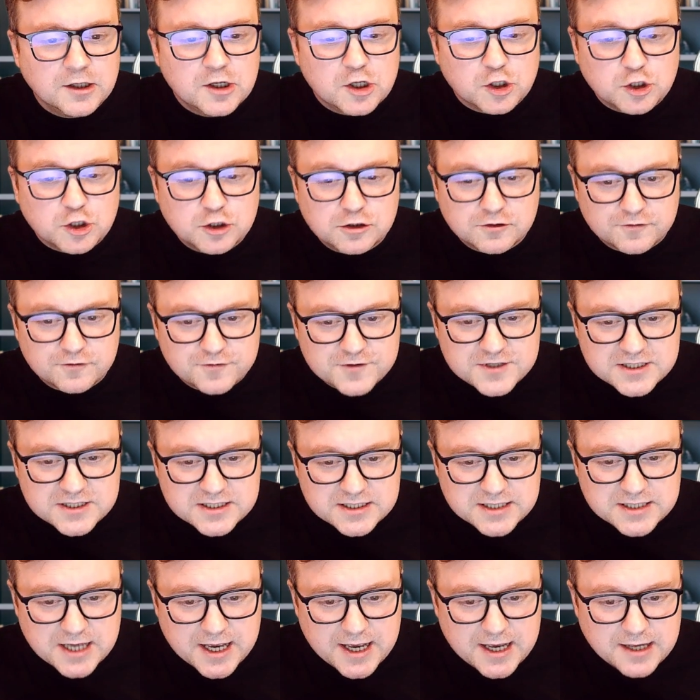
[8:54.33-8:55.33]
You've
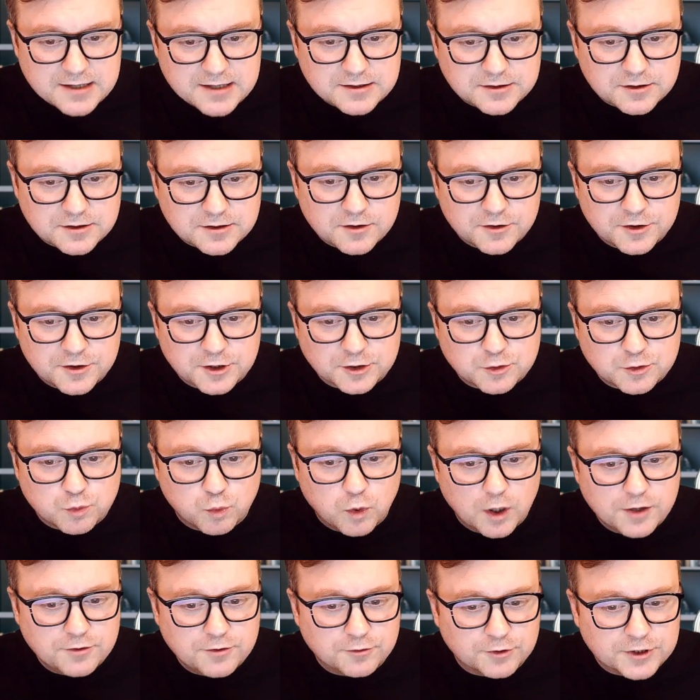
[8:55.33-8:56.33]
said that
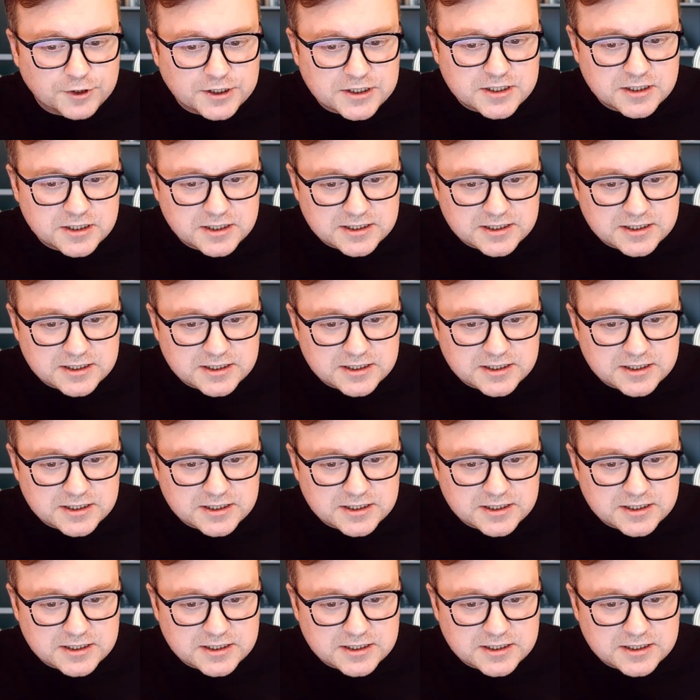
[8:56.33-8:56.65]
one reason